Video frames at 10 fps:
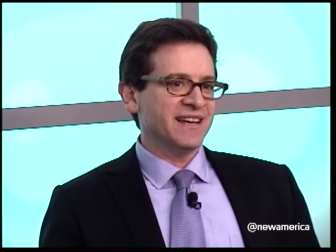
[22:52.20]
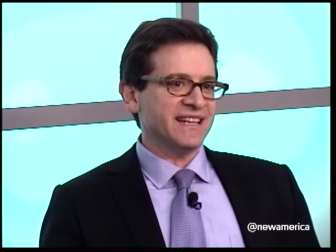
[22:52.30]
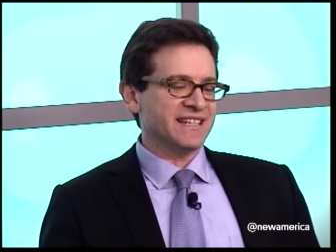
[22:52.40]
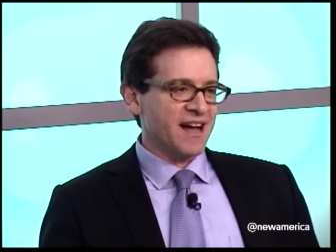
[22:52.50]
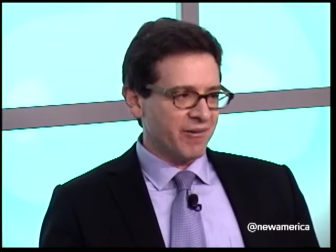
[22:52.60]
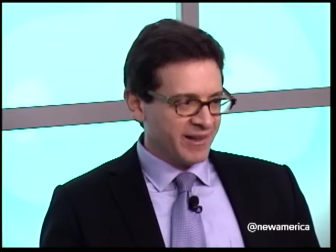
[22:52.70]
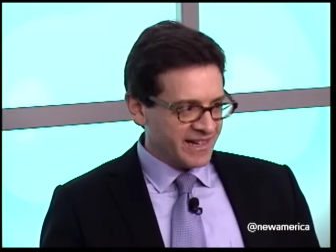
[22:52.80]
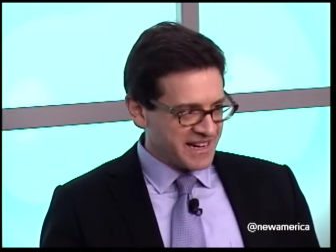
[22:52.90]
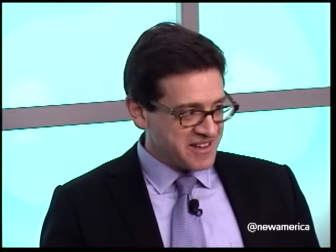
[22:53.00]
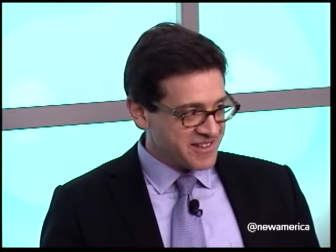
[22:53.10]
He's not willing
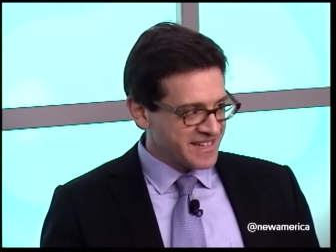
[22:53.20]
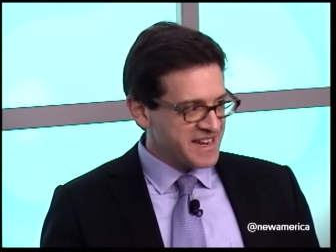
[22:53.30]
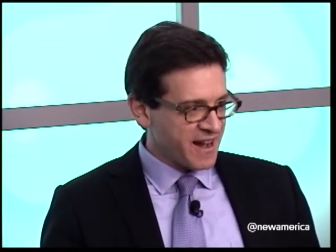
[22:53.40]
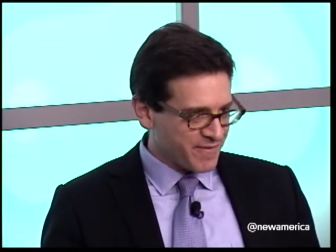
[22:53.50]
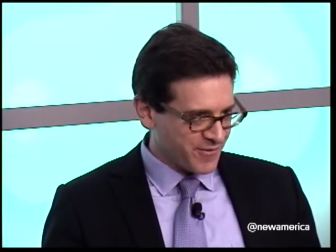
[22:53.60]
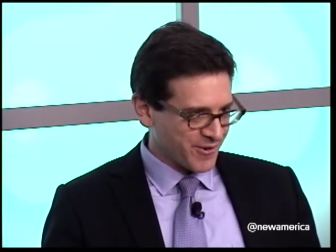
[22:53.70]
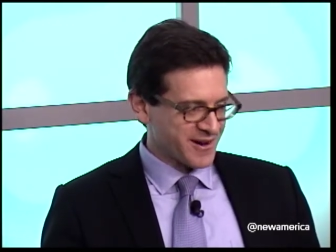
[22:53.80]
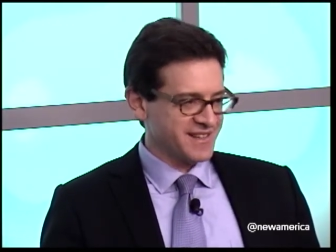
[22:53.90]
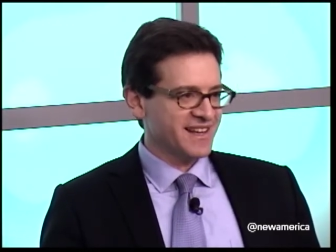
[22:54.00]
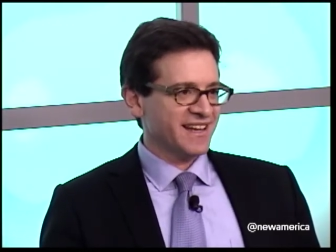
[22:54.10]
to use enough force.